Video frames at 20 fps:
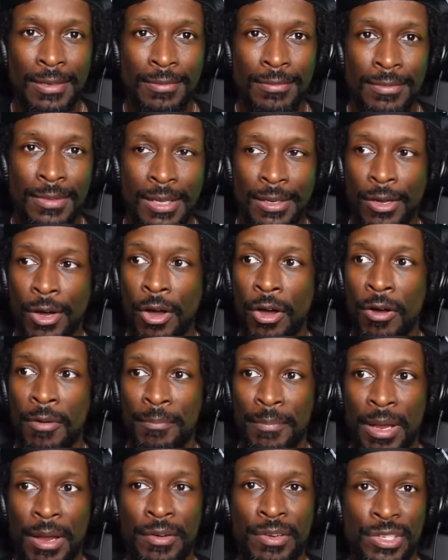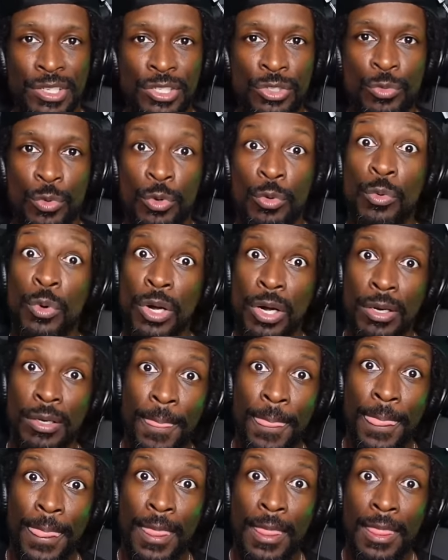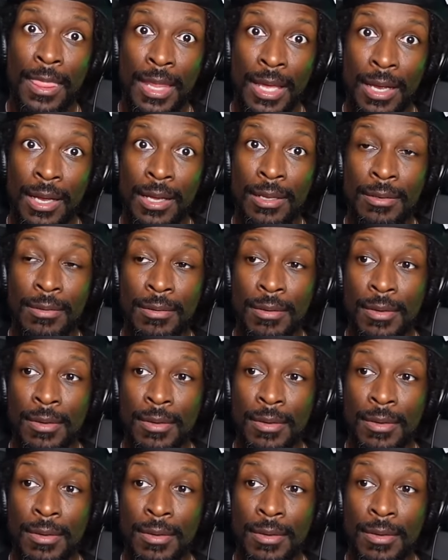that all marriages will work, all right?